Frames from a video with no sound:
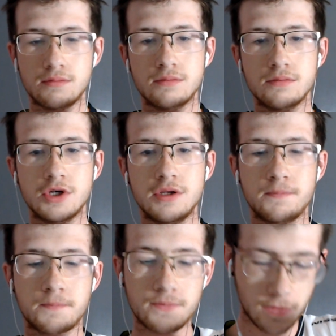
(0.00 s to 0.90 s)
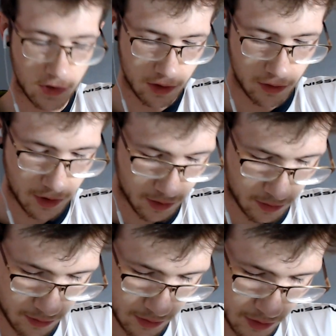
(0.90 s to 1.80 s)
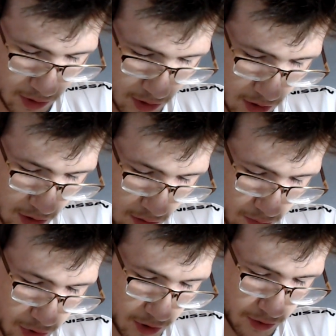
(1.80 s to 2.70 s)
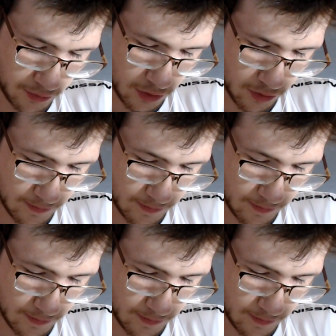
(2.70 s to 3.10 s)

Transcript: but you can put it through